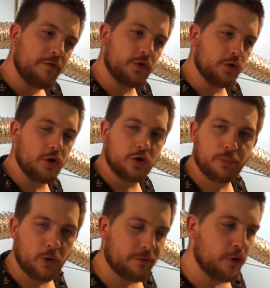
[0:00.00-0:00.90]
for doing your
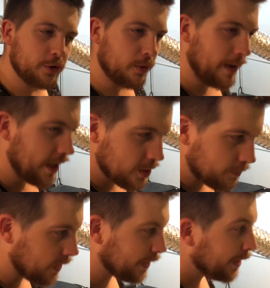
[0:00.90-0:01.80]
portfolio
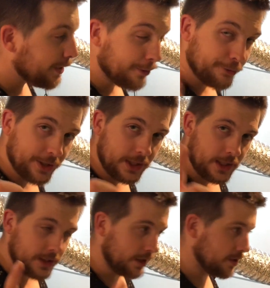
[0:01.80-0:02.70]
management, you really
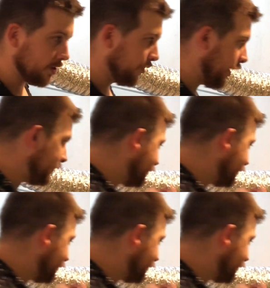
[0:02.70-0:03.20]
need to consider it.